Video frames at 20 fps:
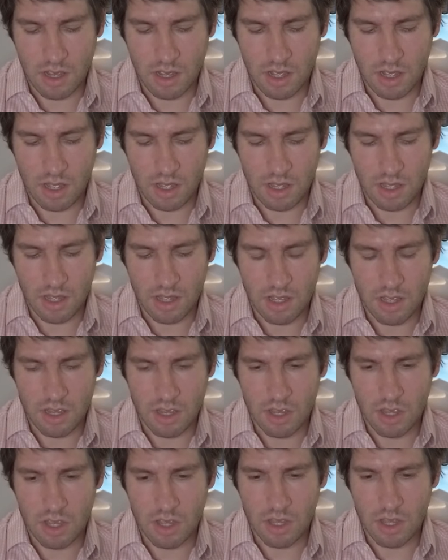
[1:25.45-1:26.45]
uh,
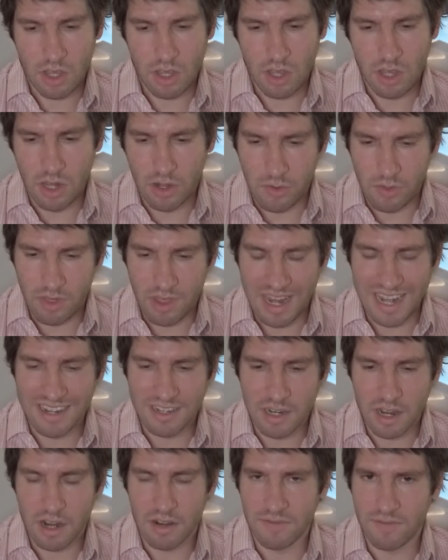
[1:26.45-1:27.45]
you know, an
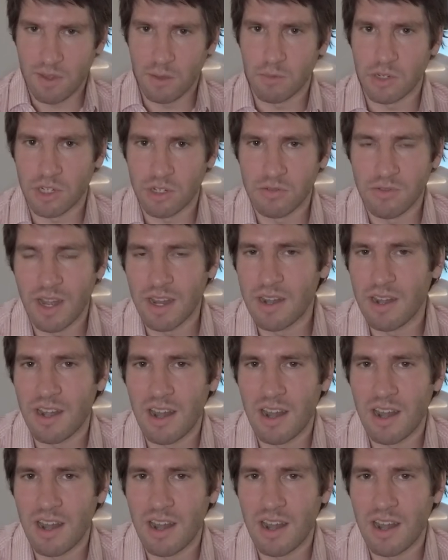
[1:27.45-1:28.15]
entire film shoot,